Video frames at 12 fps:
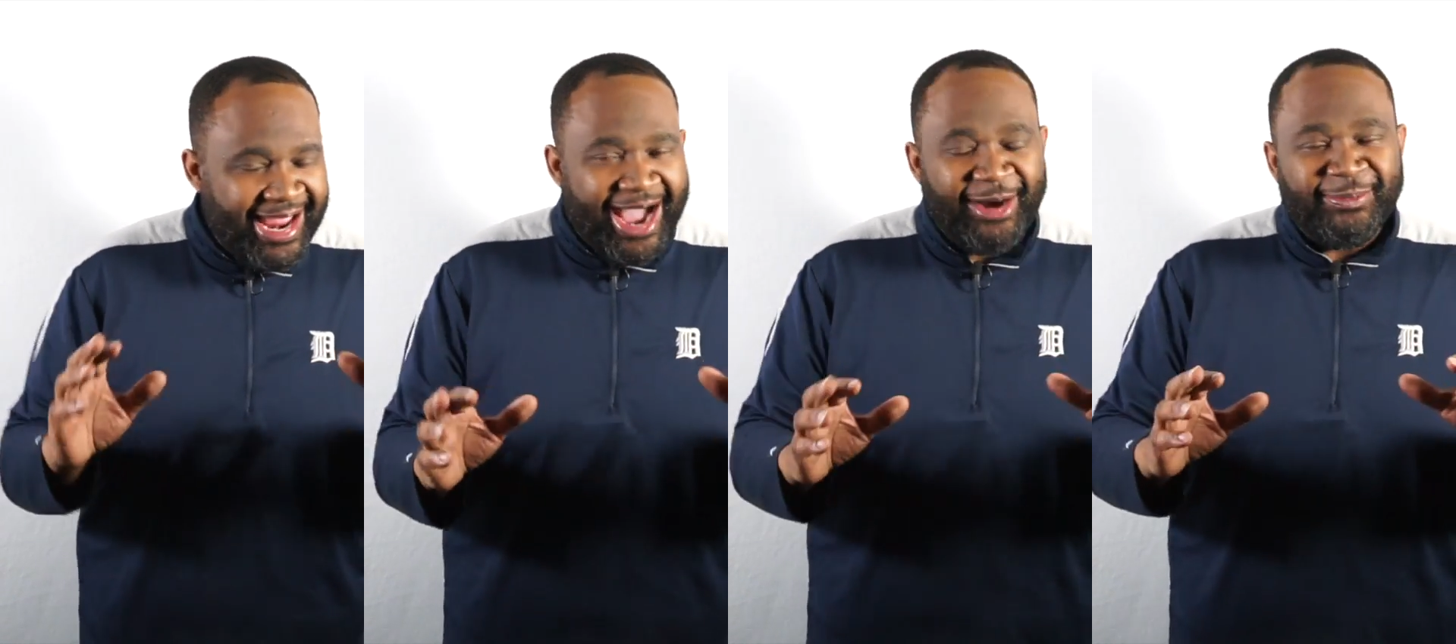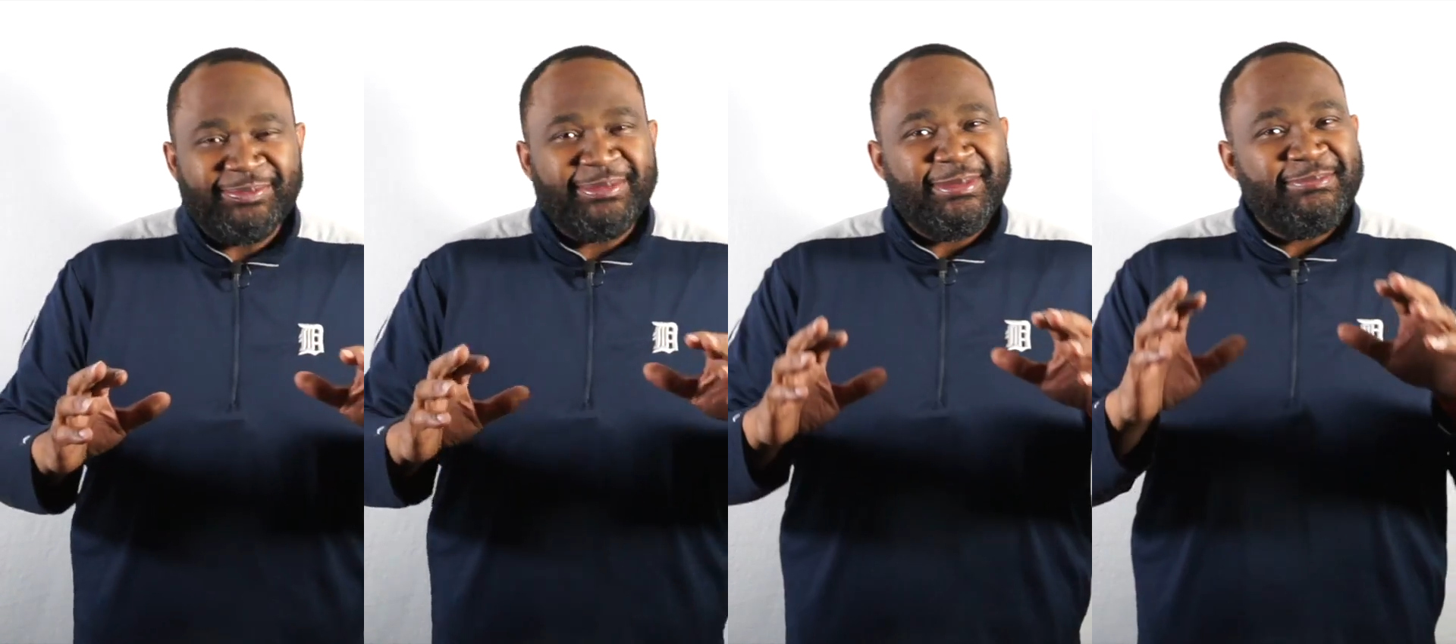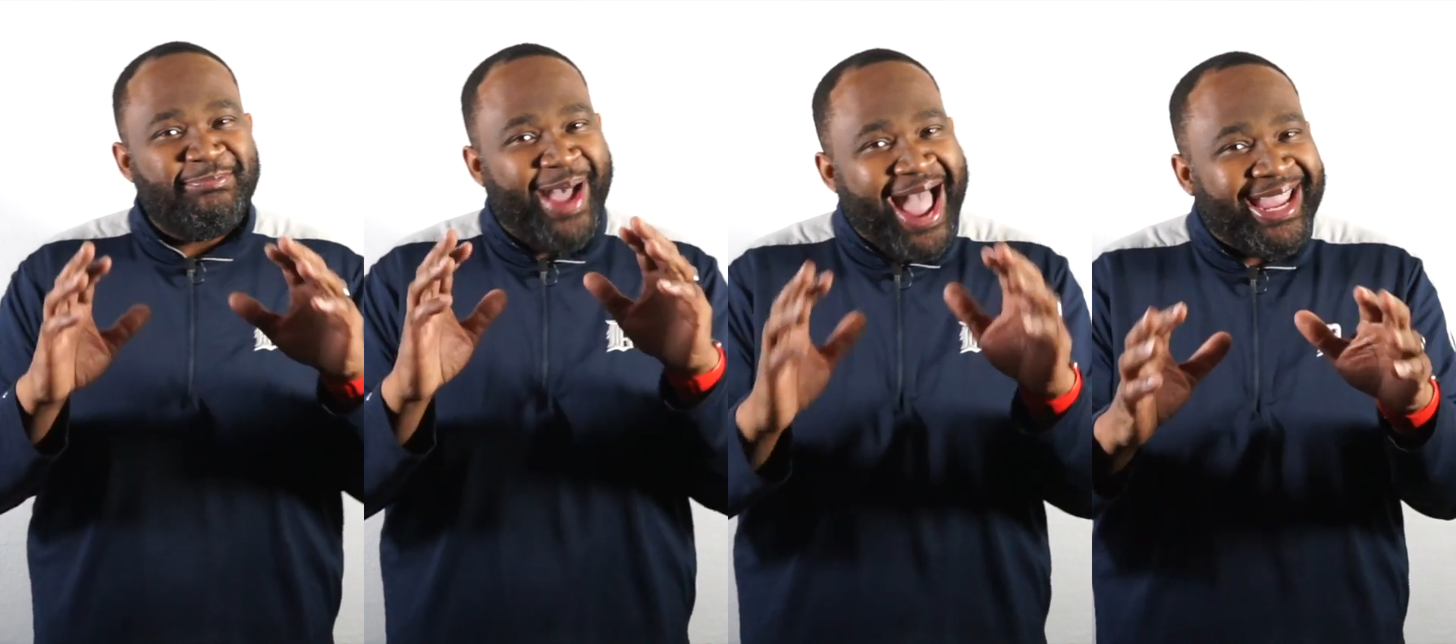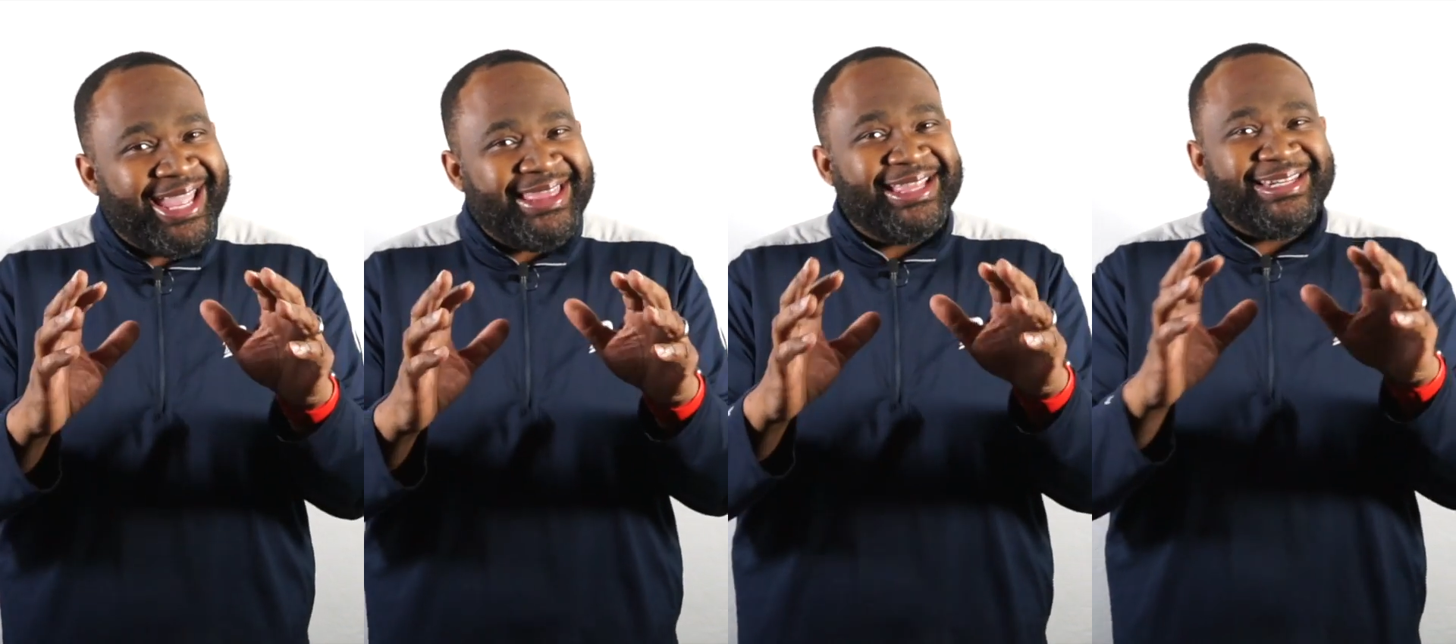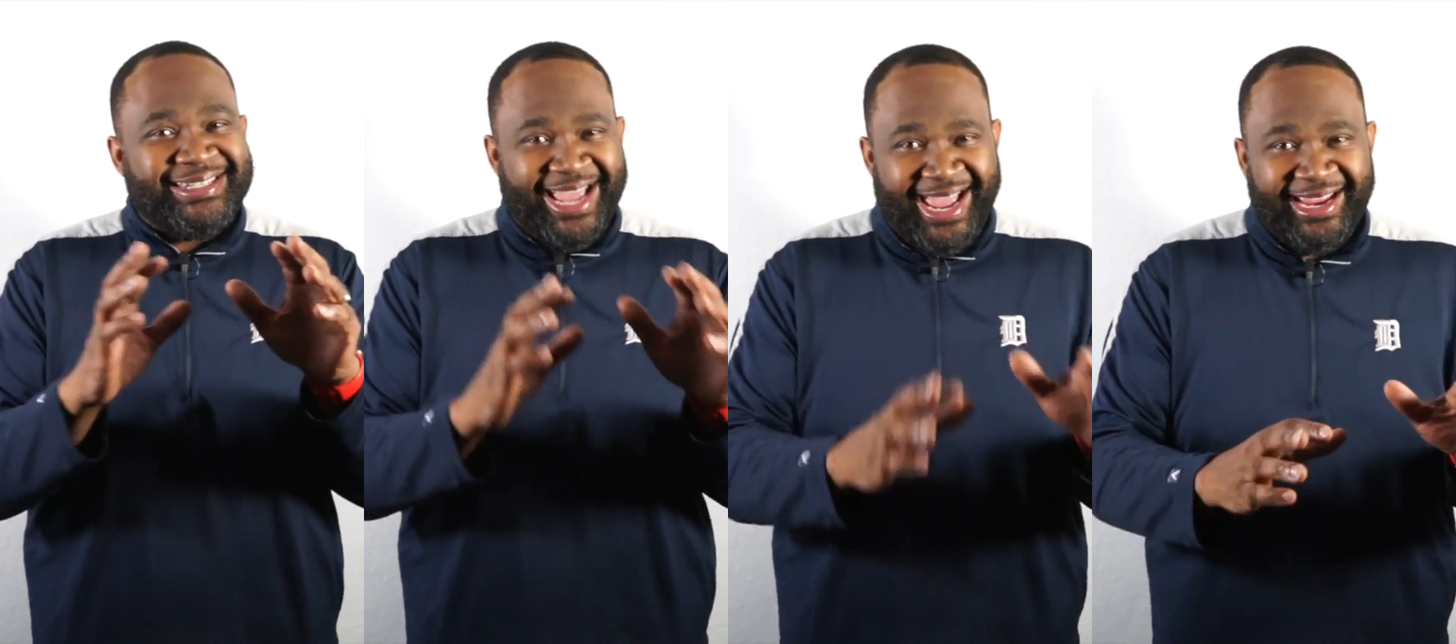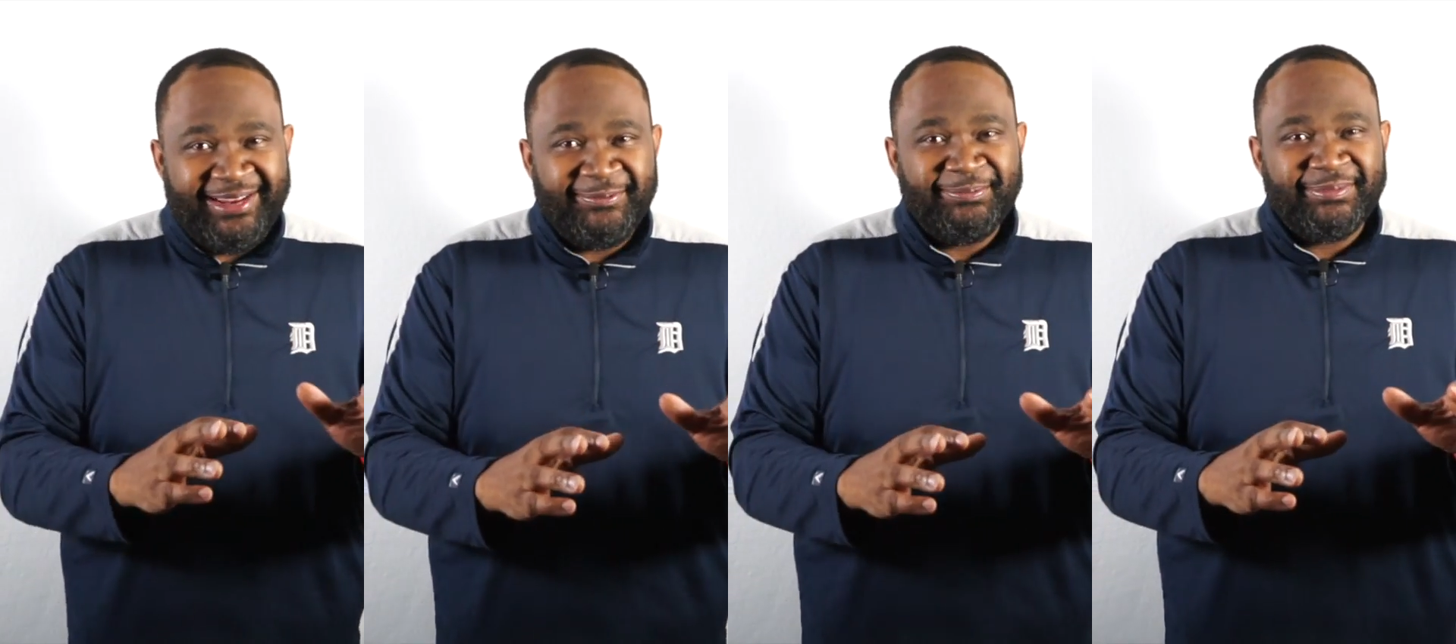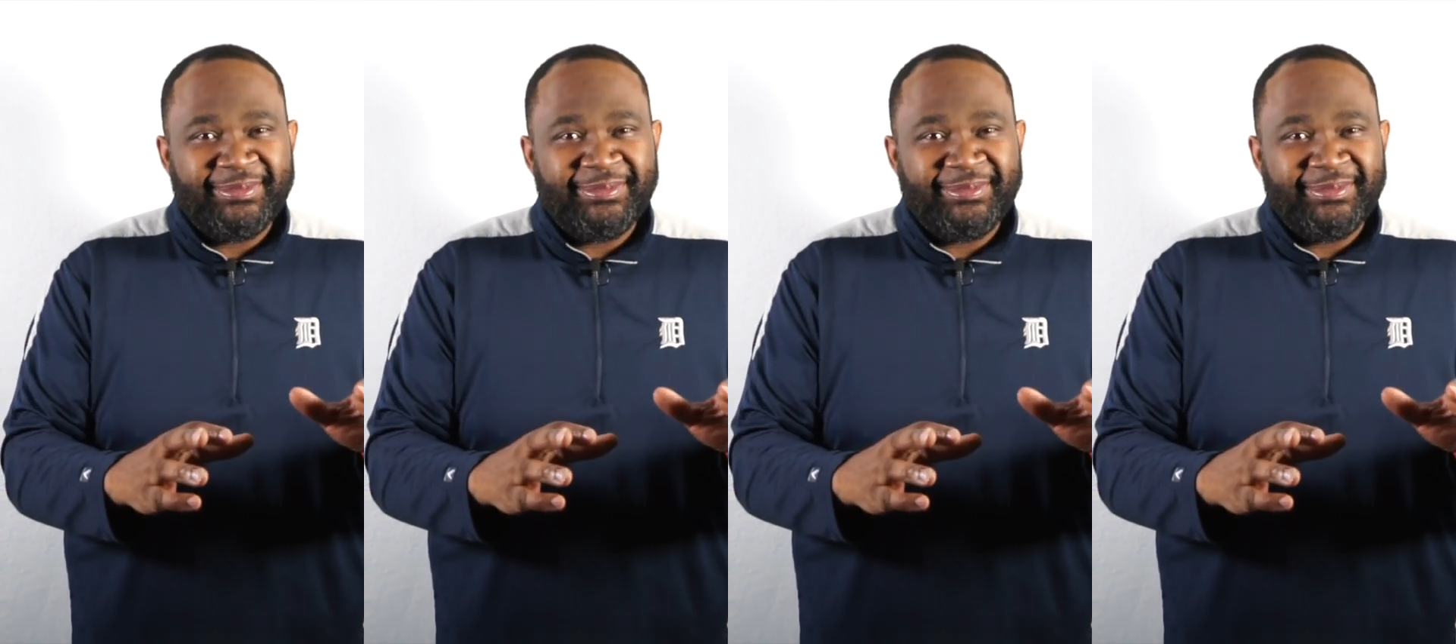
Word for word: Now, back in the day,